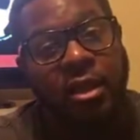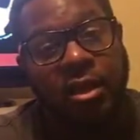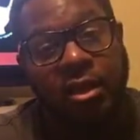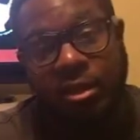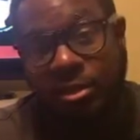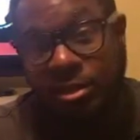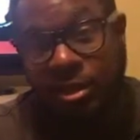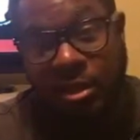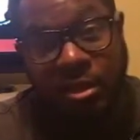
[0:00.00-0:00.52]

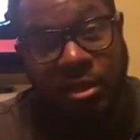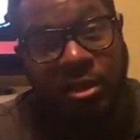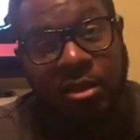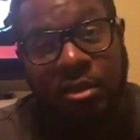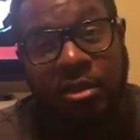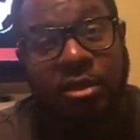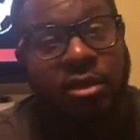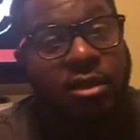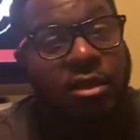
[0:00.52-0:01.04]
It is
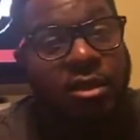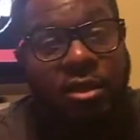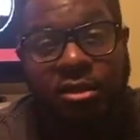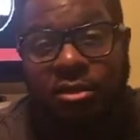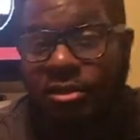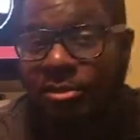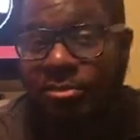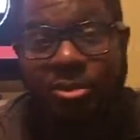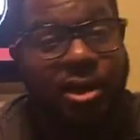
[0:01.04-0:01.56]
heated,
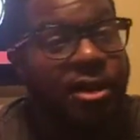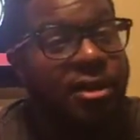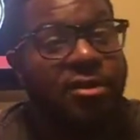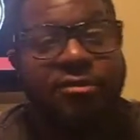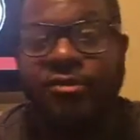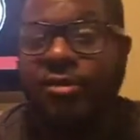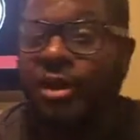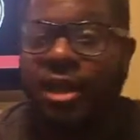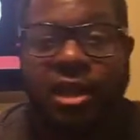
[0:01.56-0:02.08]
it's
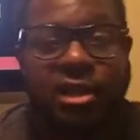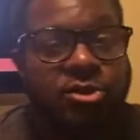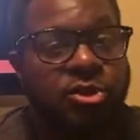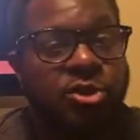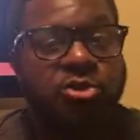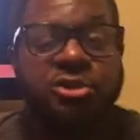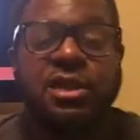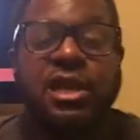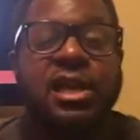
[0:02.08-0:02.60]
competitive, like I
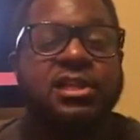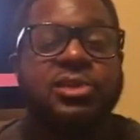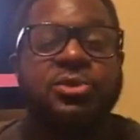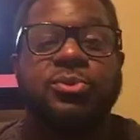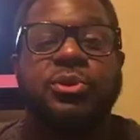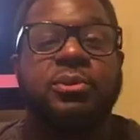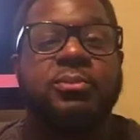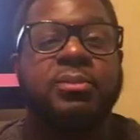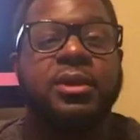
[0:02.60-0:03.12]
told you guys
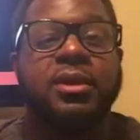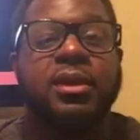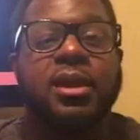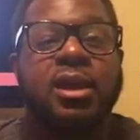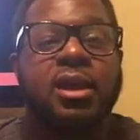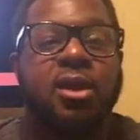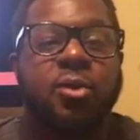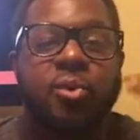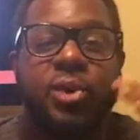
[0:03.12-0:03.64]
it would be.
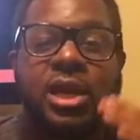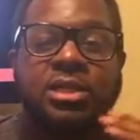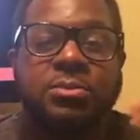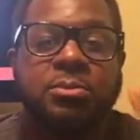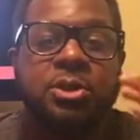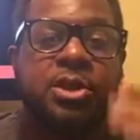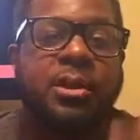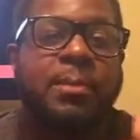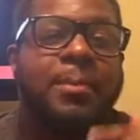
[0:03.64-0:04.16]
We had
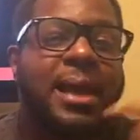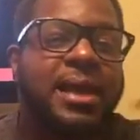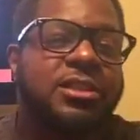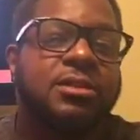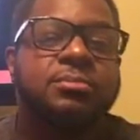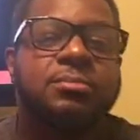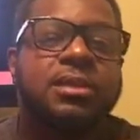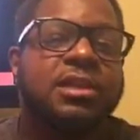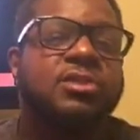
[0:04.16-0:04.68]
some good
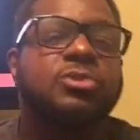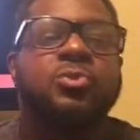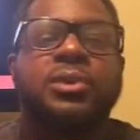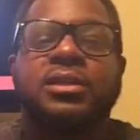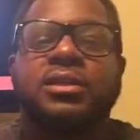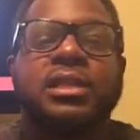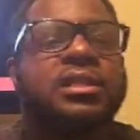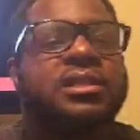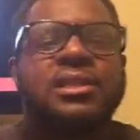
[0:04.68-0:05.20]
matchups last
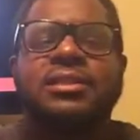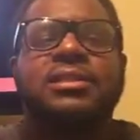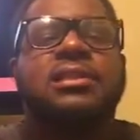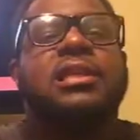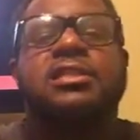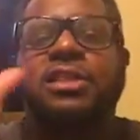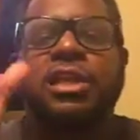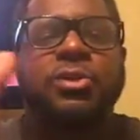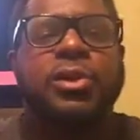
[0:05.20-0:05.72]
week.
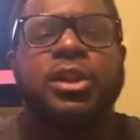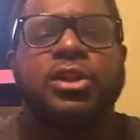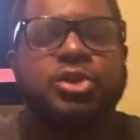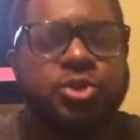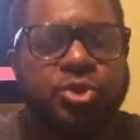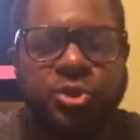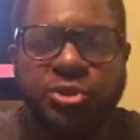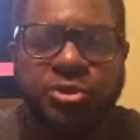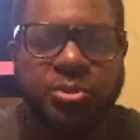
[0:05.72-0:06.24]
Let's get right
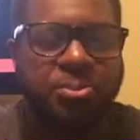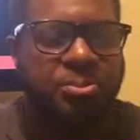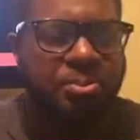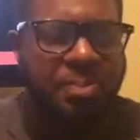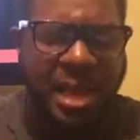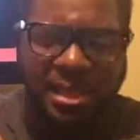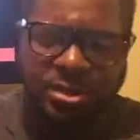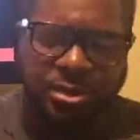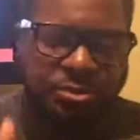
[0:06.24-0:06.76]
into it.
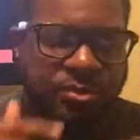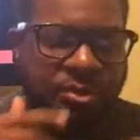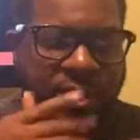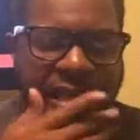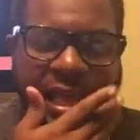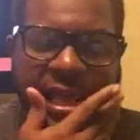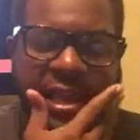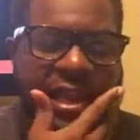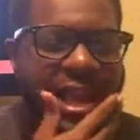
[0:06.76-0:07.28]
Some matchups for
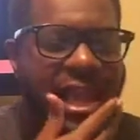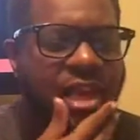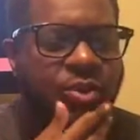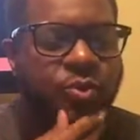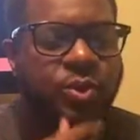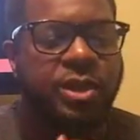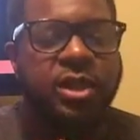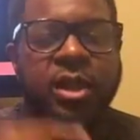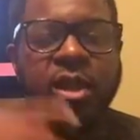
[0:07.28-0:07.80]

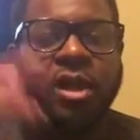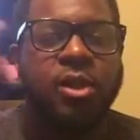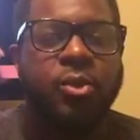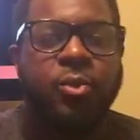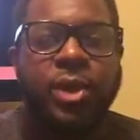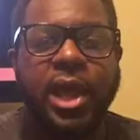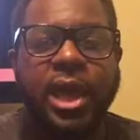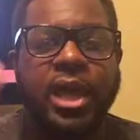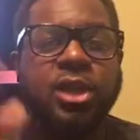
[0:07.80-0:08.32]
last week.
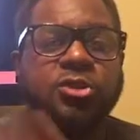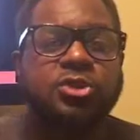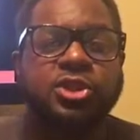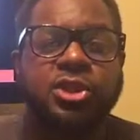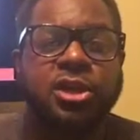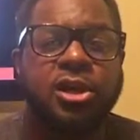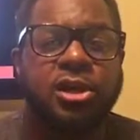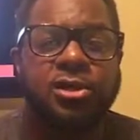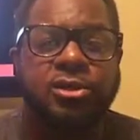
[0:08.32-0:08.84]
We had El
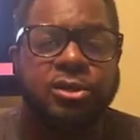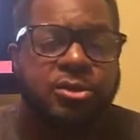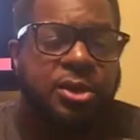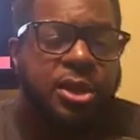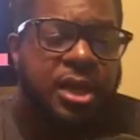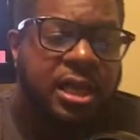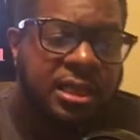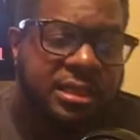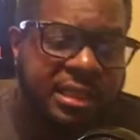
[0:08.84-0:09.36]

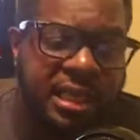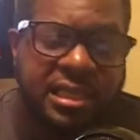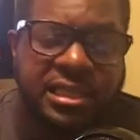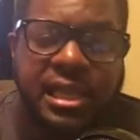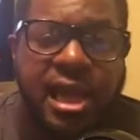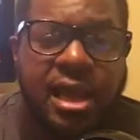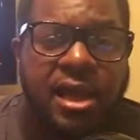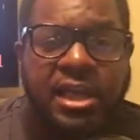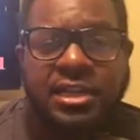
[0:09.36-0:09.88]
Chicano take
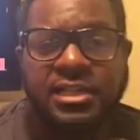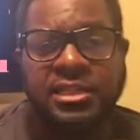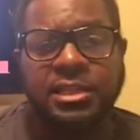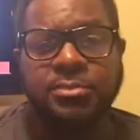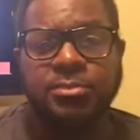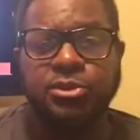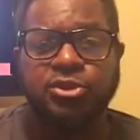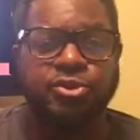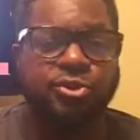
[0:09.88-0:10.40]
down
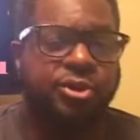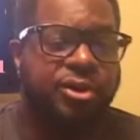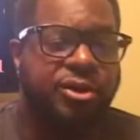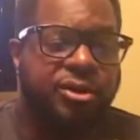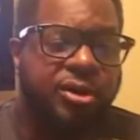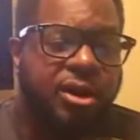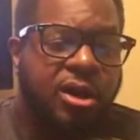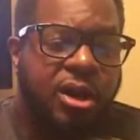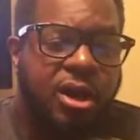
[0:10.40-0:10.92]
A-Team
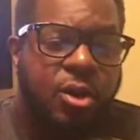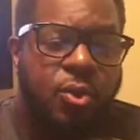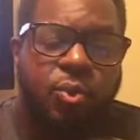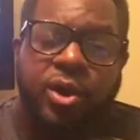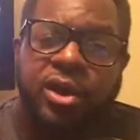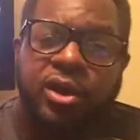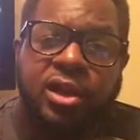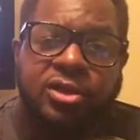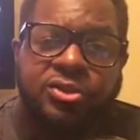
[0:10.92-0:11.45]
Destroyer,
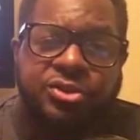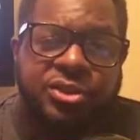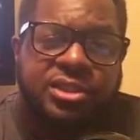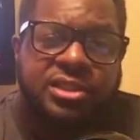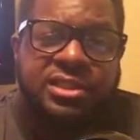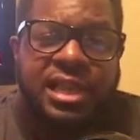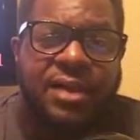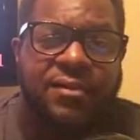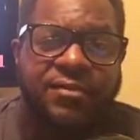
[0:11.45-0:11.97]

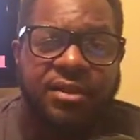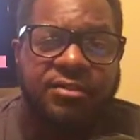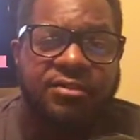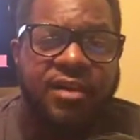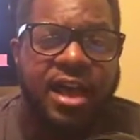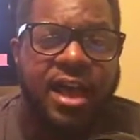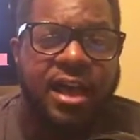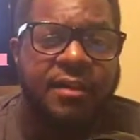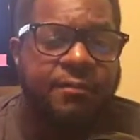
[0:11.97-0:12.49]

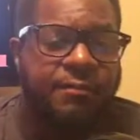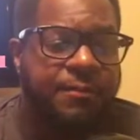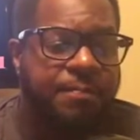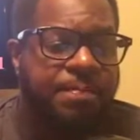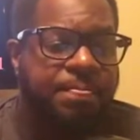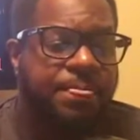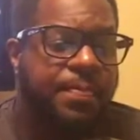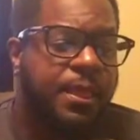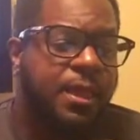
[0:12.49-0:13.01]

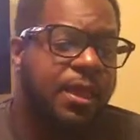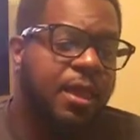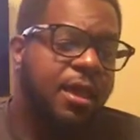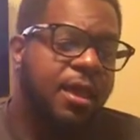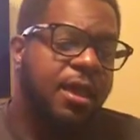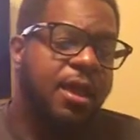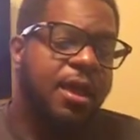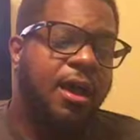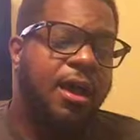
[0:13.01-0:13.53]

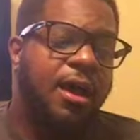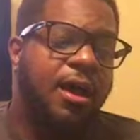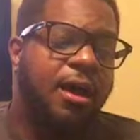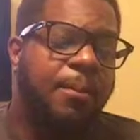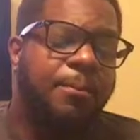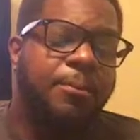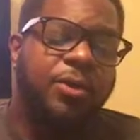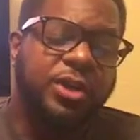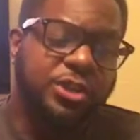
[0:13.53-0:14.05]

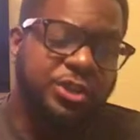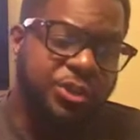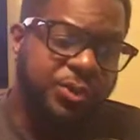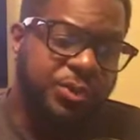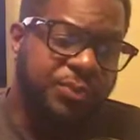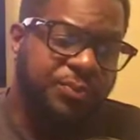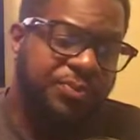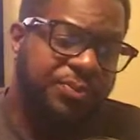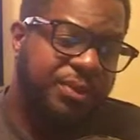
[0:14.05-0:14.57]

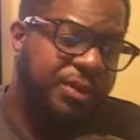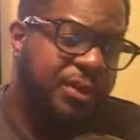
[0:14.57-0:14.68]
100-75.2.